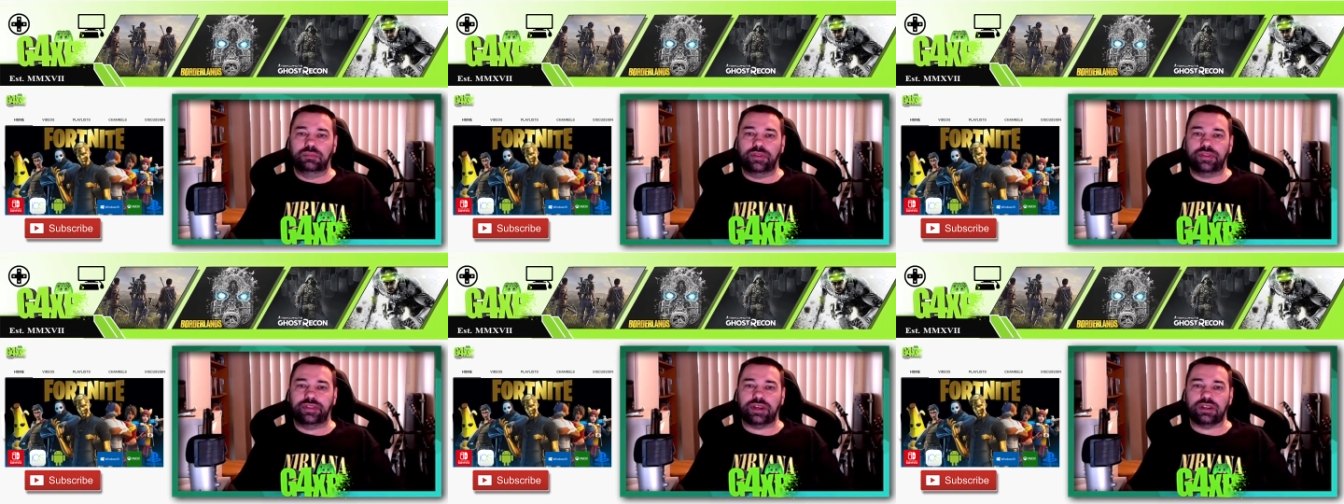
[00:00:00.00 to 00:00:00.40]

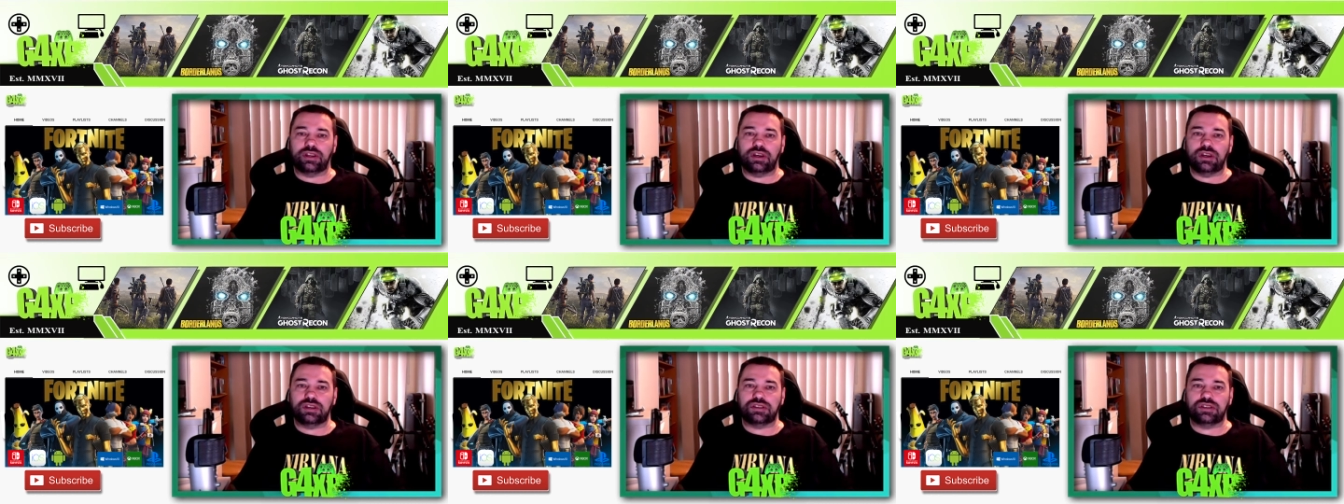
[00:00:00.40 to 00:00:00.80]
thing
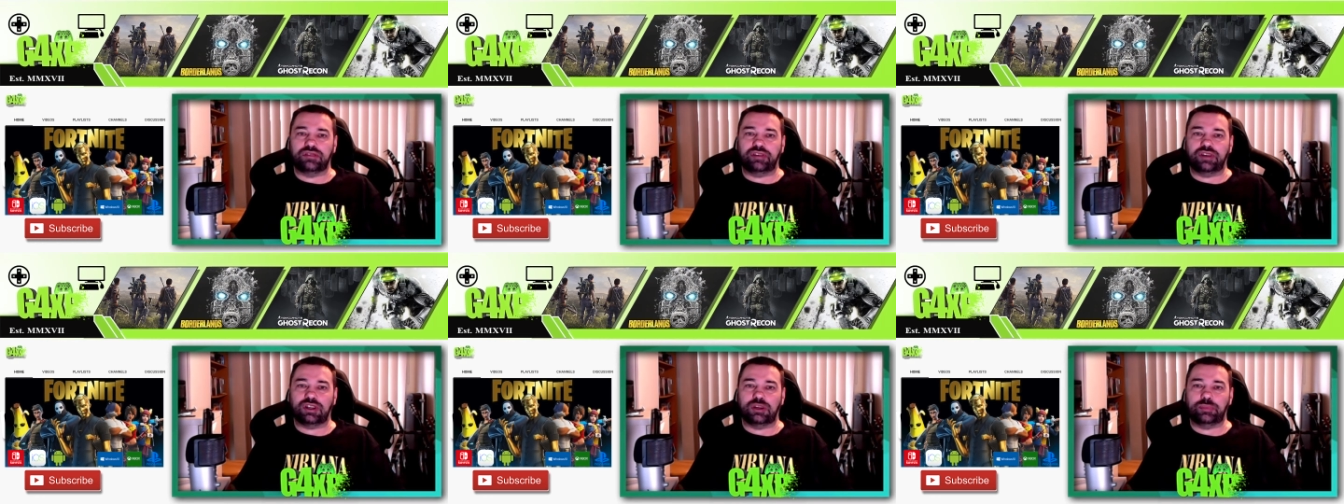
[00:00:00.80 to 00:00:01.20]
that is
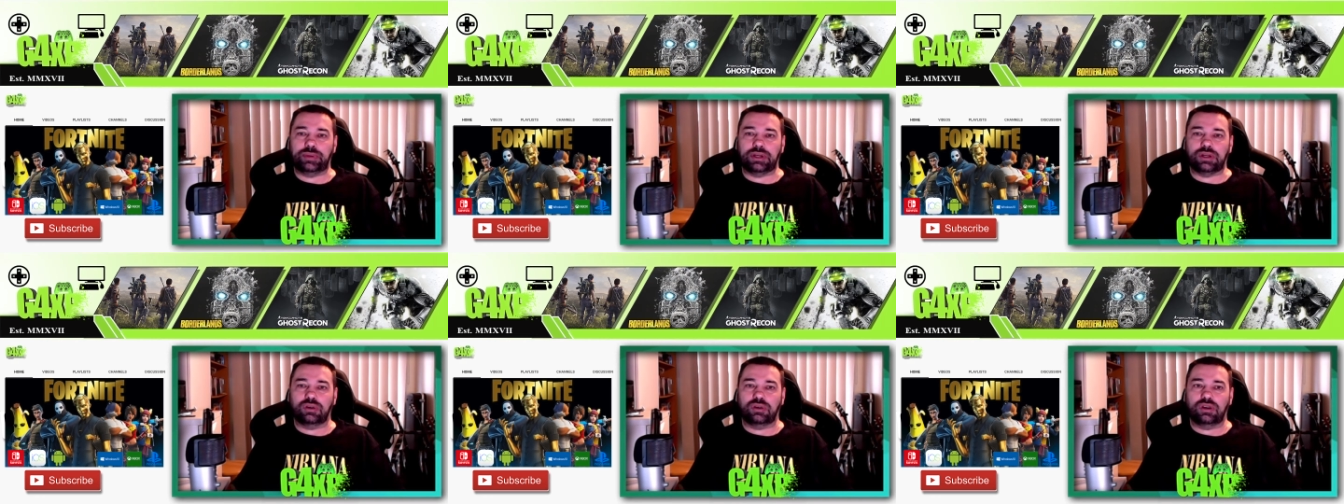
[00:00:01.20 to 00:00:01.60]

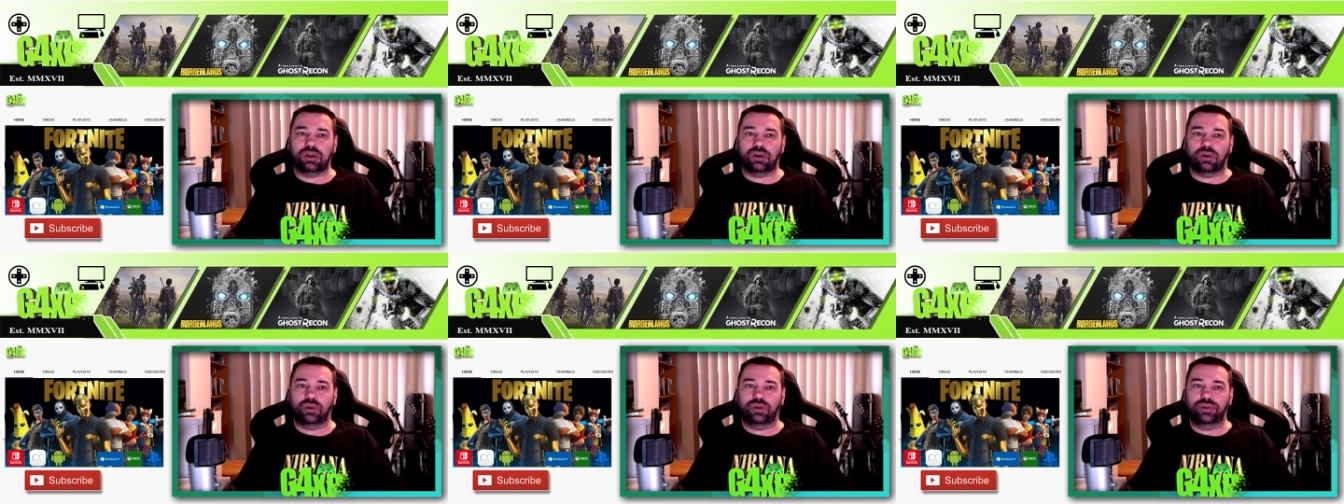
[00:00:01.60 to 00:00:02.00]
developing
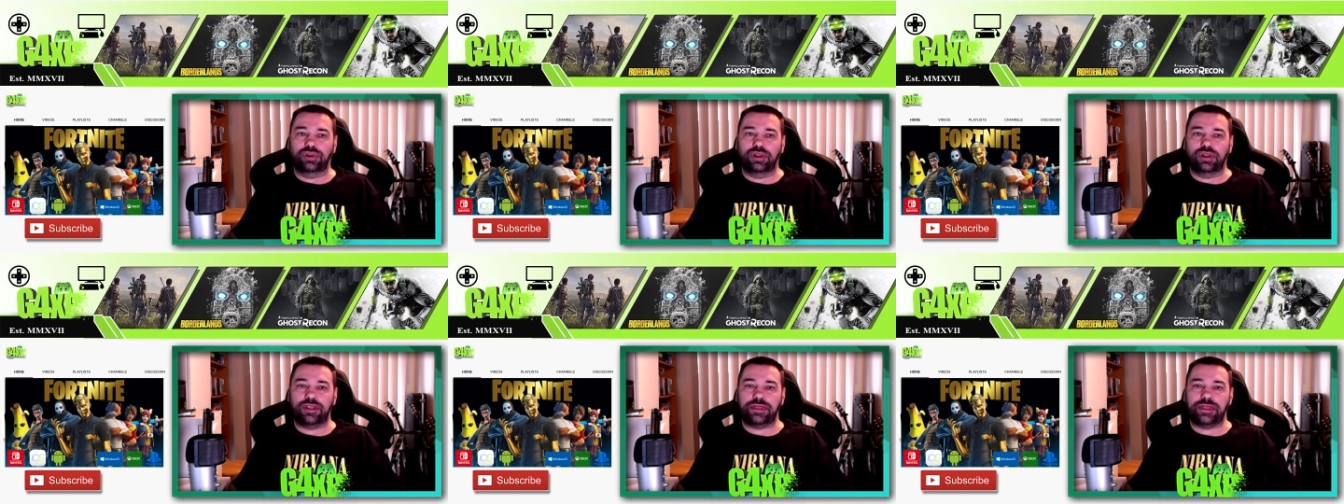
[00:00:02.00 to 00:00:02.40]

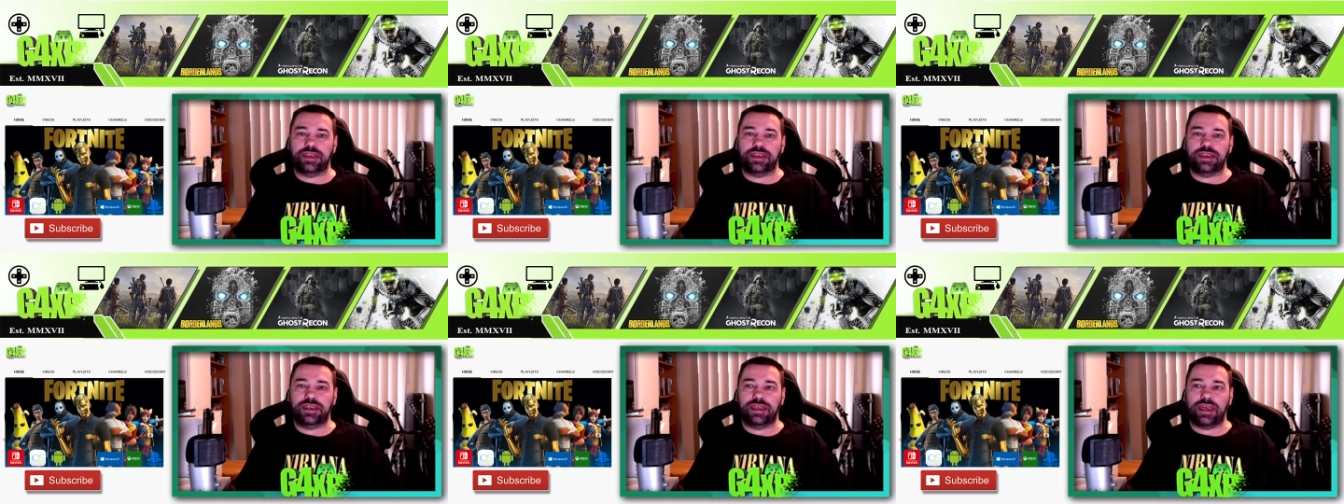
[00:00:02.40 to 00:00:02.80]
on
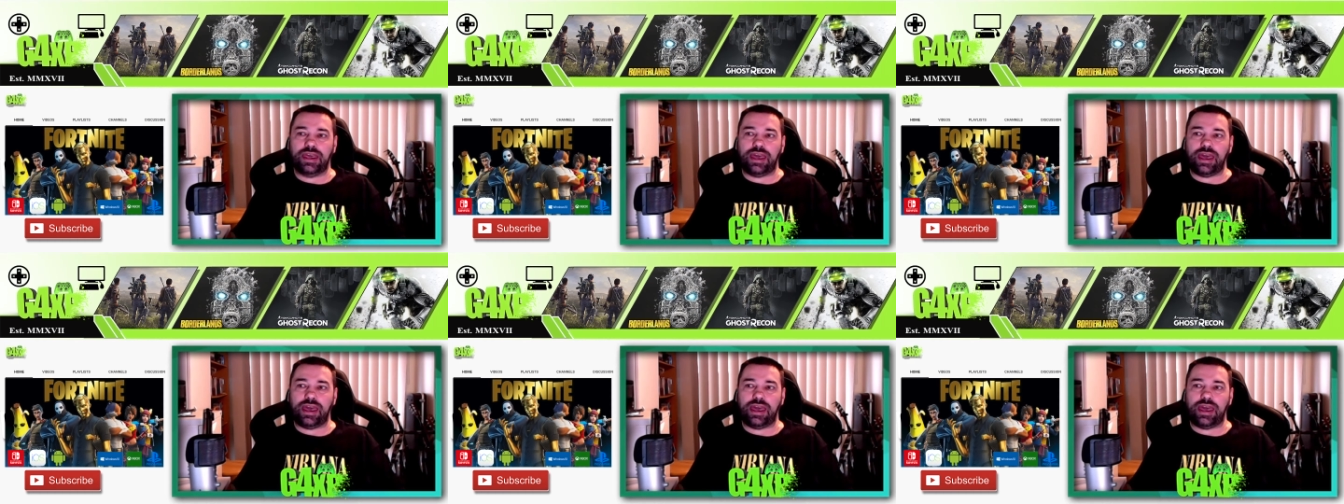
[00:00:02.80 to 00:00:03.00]
the